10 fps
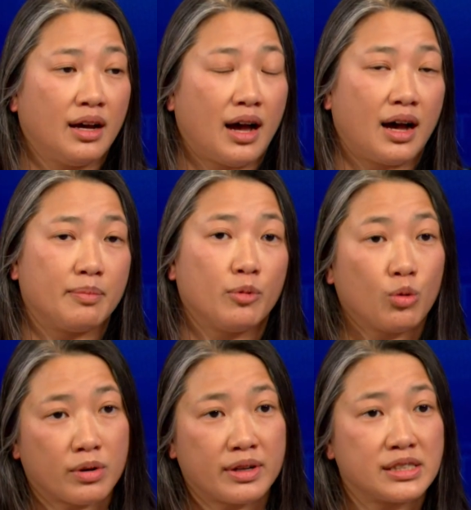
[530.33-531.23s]
um,
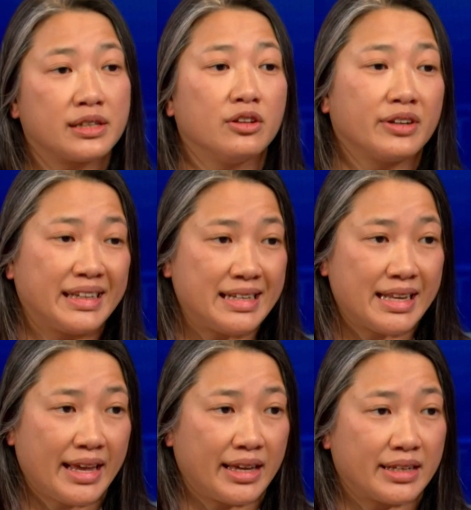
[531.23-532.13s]
or does it look
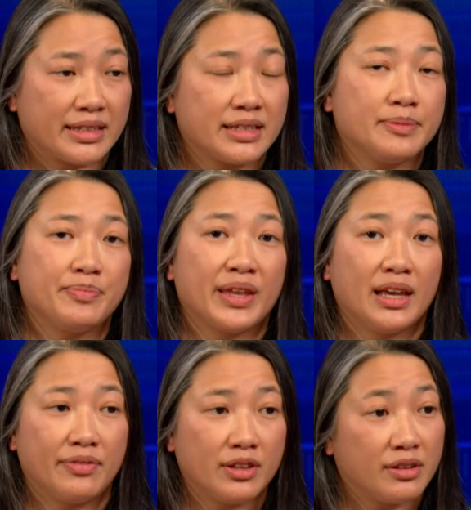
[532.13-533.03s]
contained?
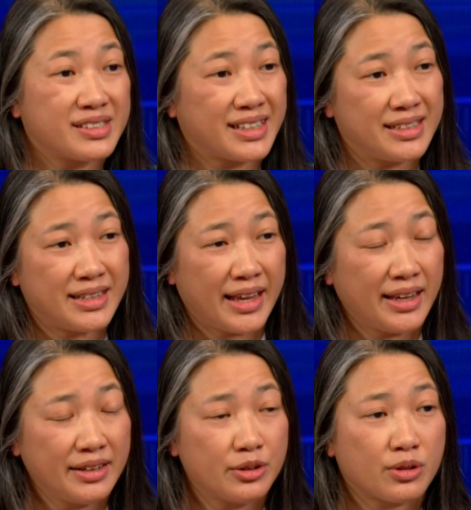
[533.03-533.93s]
If it looks
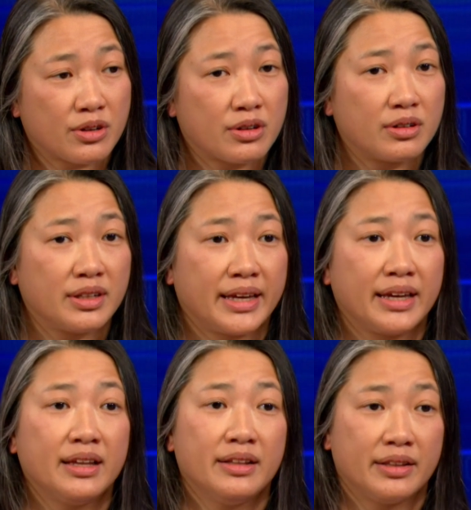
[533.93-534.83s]
contained or
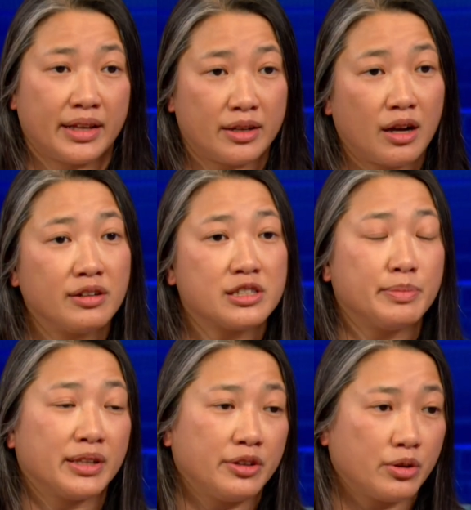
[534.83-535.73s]
early, then
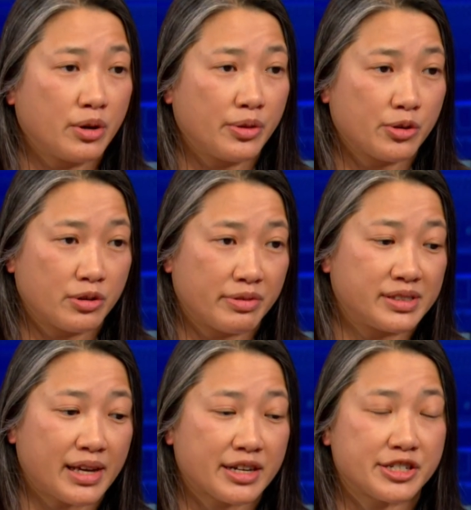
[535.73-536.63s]
ultimately you go through
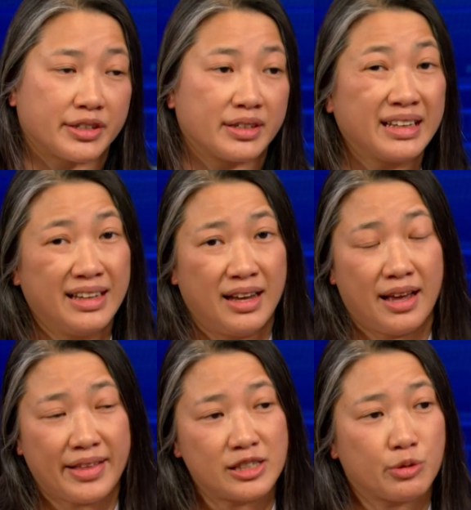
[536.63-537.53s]
resection.
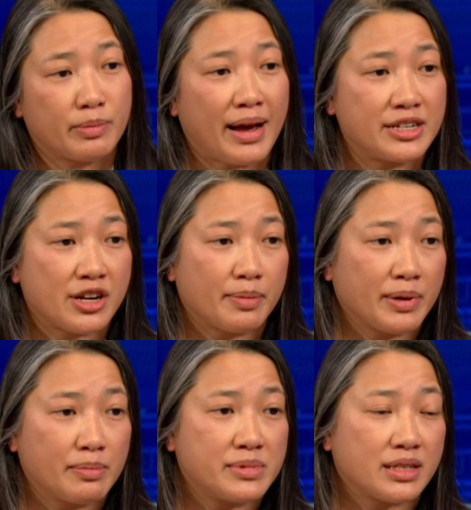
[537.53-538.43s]
And that's where my job
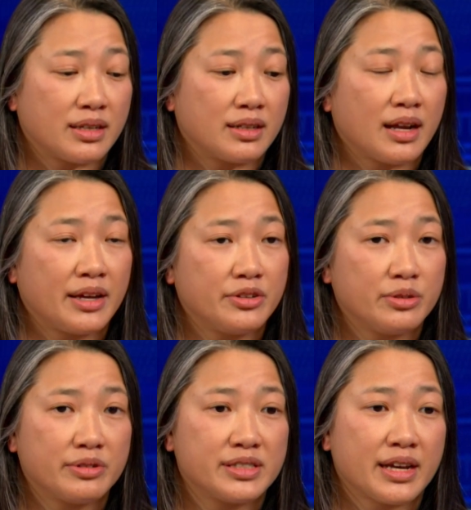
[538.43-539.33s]
comes in. I
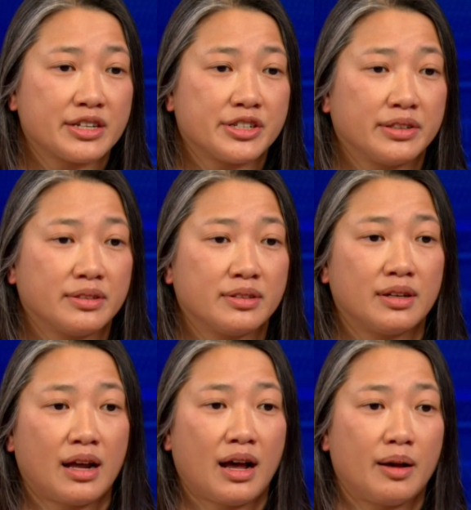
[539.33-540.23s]
do resection
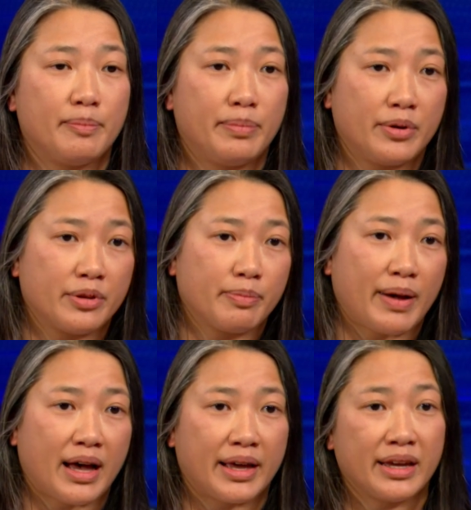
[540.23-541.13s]
both
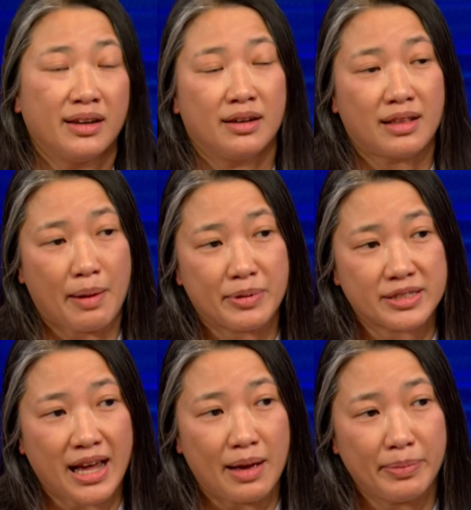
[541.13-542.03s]
by
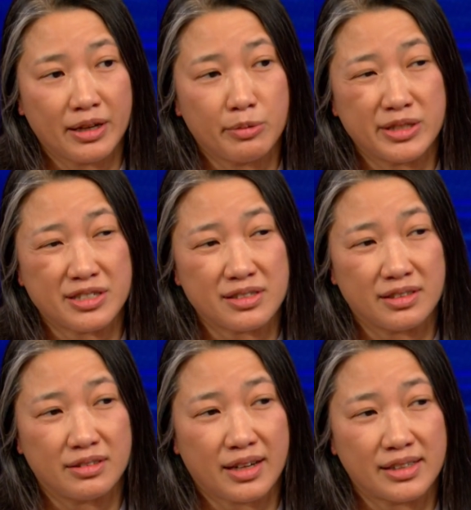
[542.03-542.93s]
laparoscopic, which is
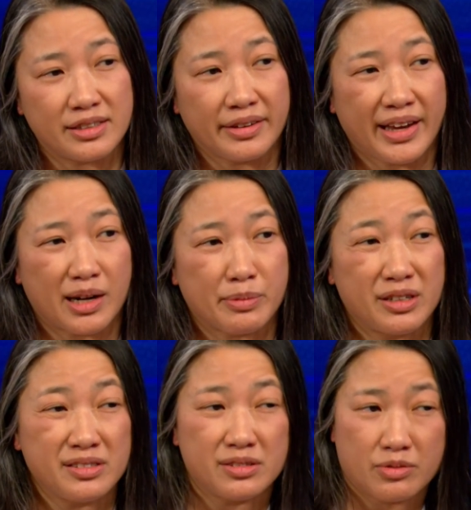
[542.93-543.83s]
little cuts and
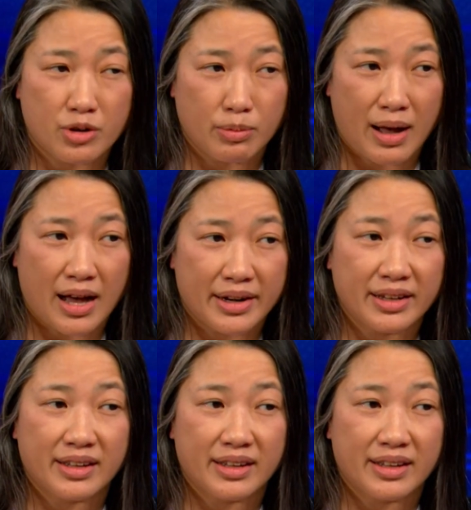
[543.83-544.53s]
cameras, robotic,